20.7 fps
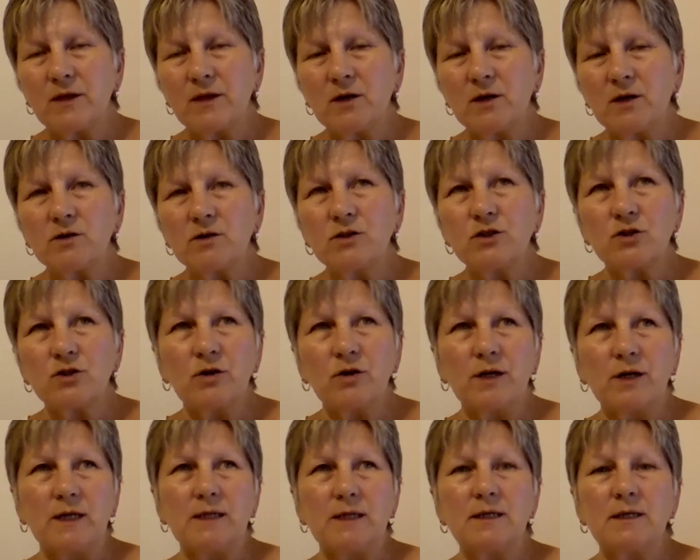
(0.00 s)
their
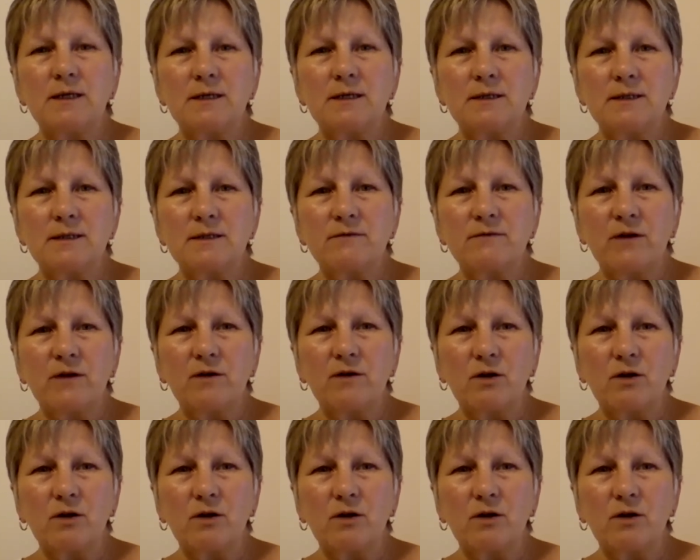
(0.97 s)
journey is very